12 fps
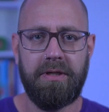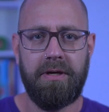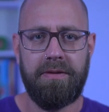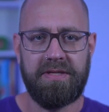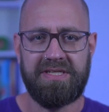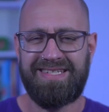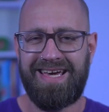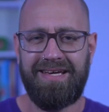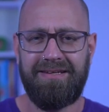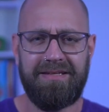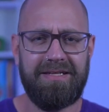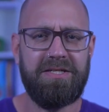The
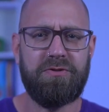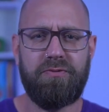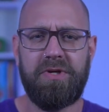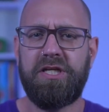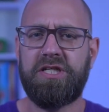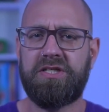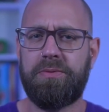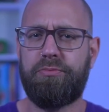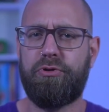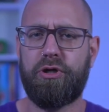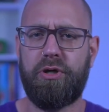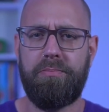state is really just a
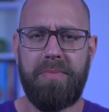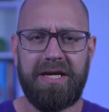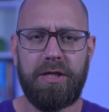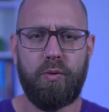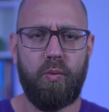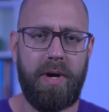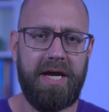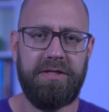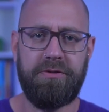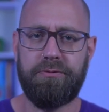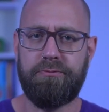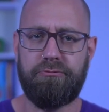programmatic way
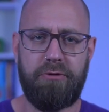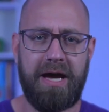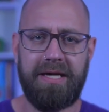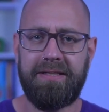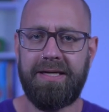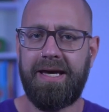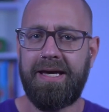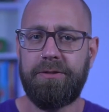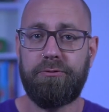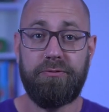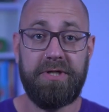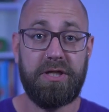to write and
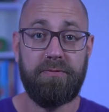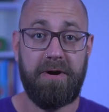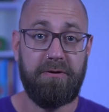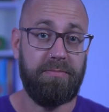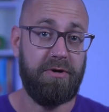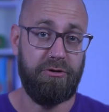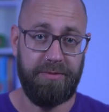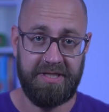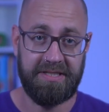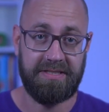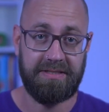read query parameters.